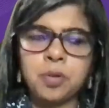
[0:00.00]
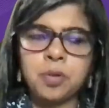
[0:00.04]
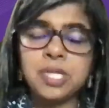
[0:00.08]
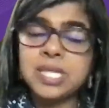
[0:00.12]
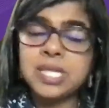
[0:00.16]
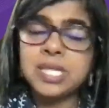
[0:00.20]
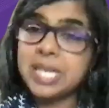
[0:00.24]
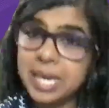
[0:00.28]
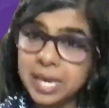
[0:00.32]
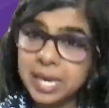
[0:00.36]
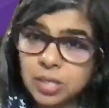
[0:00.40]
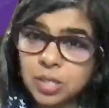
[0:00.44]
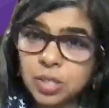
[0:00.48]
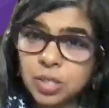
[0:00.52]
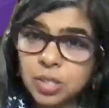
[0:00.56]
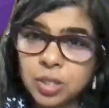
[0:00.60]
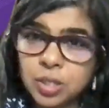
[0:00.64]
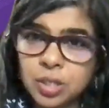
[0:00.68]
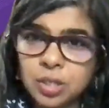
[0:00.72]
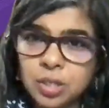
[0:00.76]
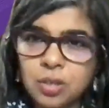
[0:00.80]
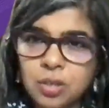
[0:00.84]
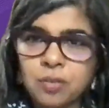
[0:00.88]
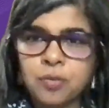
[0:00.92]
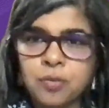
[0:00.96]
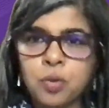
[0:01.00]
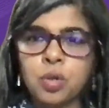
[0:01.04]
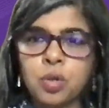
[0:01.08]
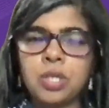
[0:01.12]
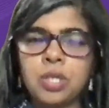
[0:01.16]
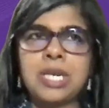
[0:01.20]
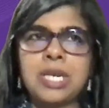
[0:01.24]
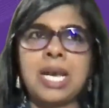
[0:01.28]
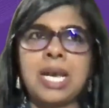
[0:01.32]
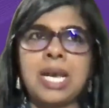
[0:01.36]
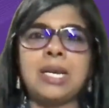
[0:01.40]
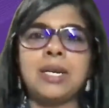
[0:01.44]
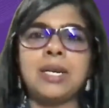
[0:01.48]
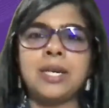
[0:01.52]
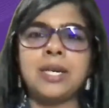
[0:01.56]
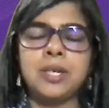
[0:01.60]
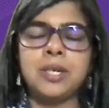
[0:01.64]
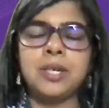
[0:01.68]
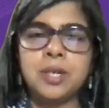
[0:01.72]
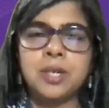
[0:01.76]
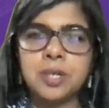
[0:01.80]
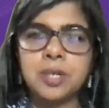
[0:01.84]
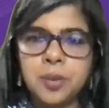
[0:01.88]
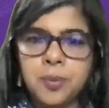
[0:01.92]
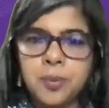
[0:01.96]
scarcity of good
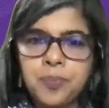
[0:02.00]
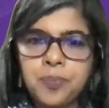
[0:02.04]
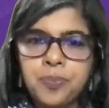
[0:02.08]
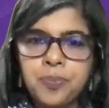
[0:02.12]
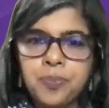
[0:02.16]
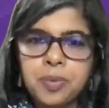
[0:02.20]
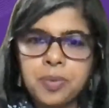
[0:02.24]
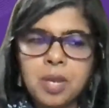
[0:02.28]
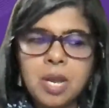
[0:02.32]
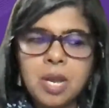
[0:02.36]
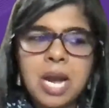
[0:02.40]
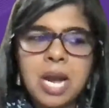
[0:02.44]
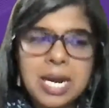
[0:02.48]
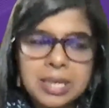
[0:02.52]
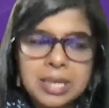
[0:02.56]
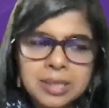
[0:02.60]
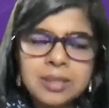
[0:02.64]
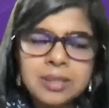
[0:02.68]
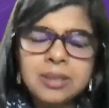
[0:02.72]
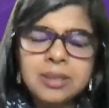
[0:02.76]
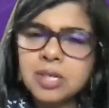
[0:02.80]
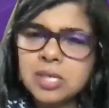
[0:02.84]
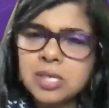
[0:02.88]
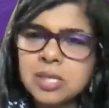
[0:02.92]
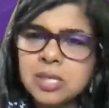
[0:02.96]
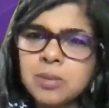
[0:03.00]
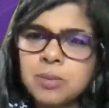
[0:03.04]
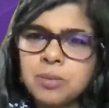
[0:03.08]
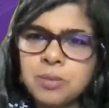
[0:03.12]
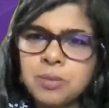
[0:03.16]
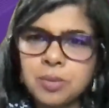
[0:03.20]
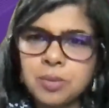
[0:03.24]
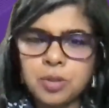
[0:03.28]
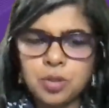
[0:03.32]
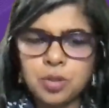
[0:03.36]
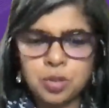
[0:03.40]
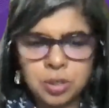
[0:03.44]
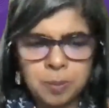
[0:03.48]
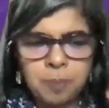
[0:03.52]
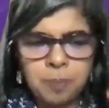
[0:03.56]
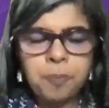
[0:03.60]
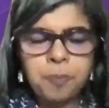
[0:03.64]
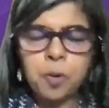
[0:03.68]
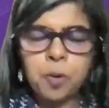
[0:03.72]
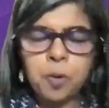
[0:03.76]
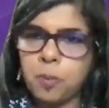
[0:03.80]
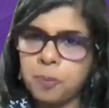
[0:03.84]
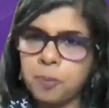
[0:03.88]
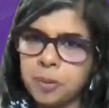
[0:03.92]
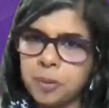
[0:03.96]
talent. I think there are some
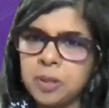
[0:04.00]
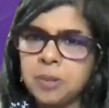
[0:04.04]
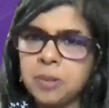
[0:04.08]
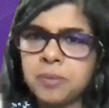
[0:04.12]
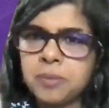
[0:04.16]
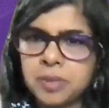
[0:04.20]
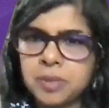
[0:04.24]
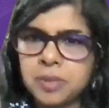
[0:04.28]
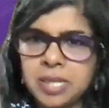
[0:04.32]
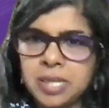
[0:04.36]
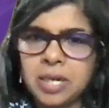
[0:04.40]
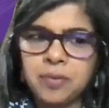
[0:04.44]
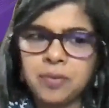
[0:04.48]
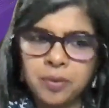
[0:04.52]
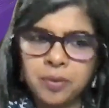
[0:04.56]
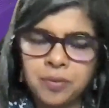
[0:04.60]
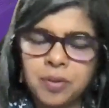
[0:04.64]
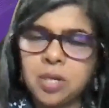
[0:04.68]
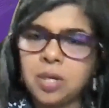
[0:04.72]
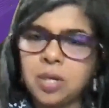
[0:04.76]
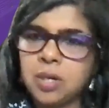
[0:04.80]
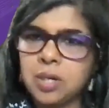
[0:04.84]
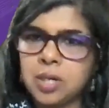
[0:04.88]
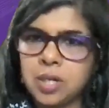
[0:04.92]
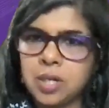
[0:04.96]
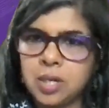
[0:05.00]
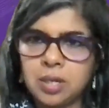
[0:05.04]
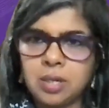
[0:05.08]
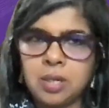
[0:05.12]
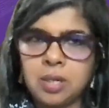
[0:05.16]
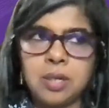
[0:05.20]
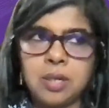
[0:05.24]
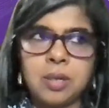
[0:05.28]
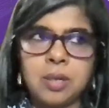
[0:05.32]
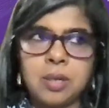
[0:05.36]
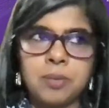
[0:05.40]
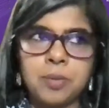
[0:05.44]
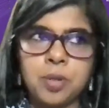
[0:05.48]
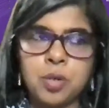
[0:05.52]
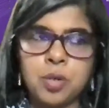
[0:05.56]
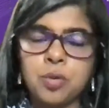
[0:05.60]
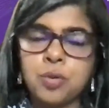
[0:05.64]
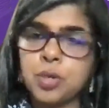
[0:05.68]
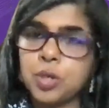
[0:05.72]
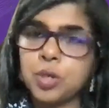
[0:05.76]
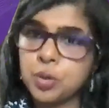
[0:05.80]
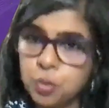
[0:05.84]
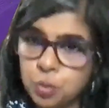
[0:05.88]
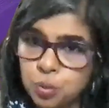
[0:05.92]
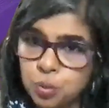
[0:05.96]
problems that we've heard,
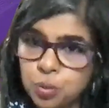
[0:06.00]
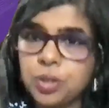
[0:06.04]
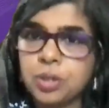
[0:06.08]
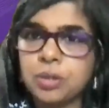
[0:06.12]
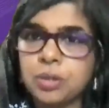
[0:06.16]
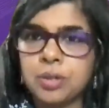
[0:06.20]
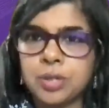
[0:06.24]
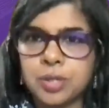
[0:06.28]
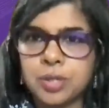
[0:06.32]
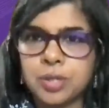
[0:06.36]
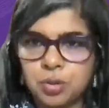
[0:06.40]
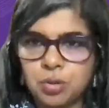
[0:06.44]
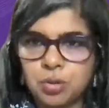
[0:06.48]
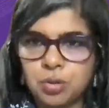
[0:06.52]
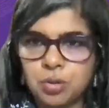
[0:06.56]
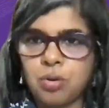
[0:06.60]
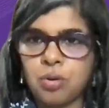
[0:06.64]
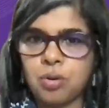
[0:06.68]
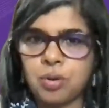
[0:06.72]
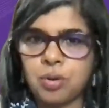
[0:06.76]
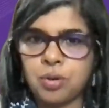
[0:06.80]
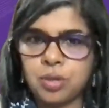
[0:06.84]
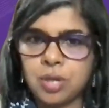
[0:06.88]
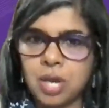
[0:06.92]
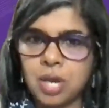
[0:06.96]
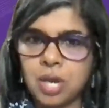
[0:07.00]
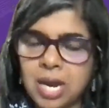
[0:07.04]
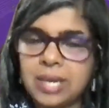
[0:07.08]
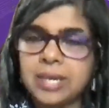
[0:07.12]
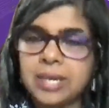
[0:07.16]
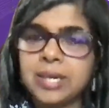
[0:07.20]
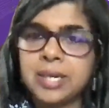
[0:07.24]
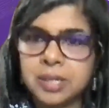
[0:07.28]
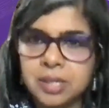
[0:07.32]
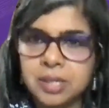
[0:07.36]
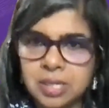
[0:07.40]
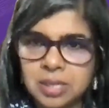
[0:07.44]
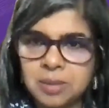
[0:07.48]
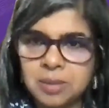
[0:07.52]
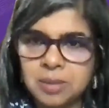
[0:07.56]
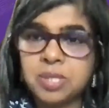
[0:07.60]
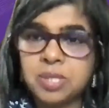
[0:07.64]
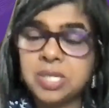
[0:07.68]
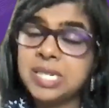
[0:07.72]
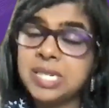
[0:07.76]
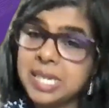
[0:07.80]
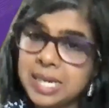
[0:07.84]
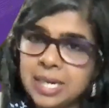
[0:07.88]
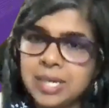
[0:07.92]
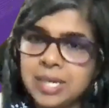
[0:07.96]
recruiters or the hiring
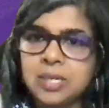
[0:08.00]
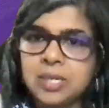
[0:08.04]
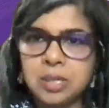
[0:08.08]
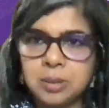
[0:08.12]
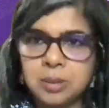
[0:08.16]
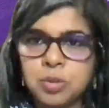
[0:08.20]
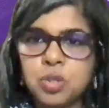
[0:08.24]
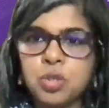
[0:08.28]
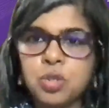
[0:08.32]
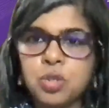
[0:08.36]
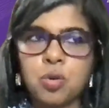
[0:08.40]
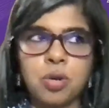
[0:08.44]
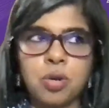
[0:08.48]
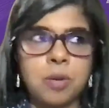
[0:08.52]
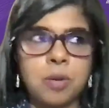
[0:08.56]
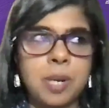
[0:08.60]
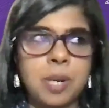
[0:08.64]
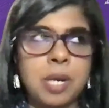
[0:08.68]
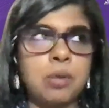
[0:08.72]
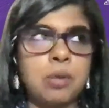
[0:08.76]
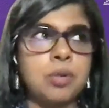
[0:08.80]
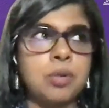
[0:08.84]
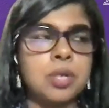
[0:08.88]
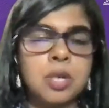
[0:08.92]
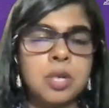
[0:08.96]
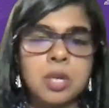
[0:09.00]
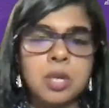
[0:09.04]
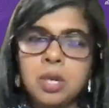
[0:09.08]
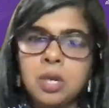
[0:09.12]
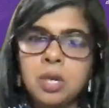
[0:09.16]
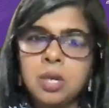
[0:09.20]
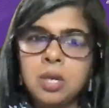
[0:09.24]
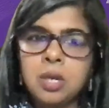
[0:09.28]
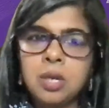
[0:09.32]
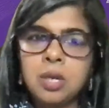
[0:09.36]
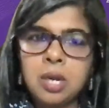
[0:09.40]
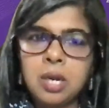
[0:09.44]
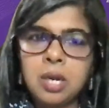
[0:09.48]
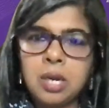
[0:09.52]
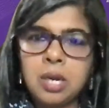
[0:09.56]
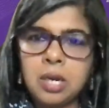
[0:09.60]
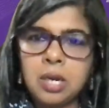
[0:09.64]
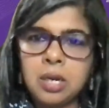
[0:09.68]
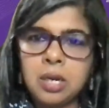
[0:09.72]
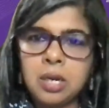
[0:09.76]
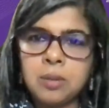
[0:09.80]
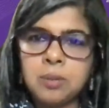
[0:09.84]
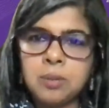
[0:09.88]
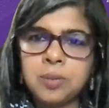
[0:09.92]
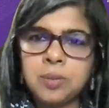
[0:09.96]
teams, TA teams talk about.
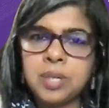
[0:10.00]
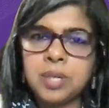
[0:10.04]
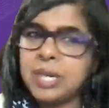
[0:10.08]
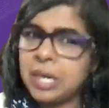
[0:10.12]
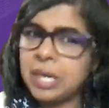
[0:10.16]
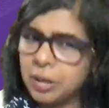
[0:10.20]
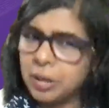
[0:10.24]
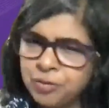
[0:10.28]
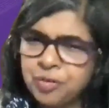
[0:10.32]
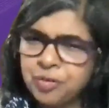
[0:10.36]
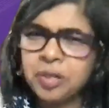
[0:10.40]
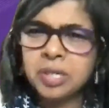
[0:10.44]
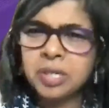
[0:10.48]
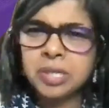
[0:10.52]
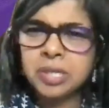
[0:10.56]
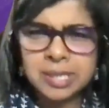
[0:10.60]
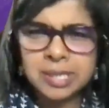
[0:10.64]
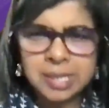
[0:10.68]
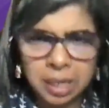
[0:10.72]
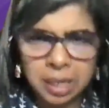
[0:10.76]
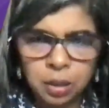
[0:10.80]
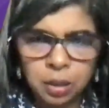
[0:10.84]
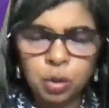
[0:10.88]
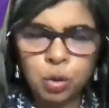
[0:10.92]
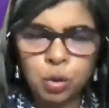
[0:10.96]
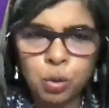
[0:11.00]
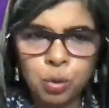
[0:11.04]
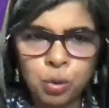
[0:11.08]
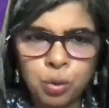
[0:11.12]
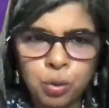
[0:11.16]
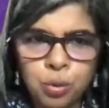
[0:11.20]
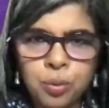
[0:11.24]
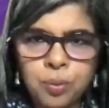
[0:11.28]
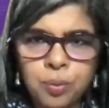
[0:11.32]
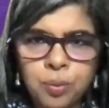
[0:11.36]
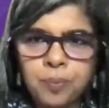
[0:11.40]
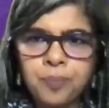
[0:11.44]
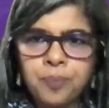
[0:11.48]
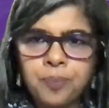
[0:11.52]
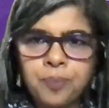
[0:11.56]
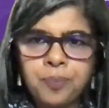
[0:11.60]
Referrals are low.